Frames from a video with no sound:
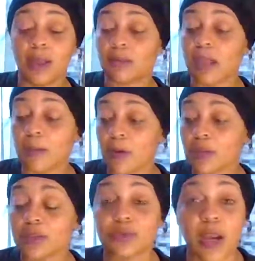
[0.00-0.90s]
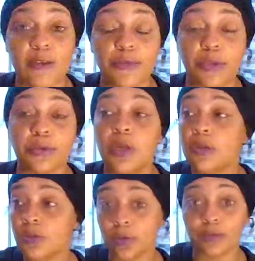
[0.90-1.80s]
if that person's right for you
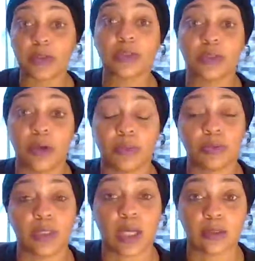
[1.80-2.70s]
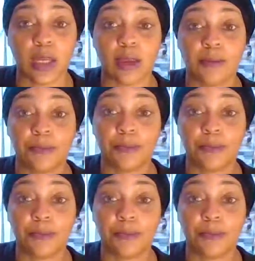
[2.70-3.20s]
universe is gonna protect that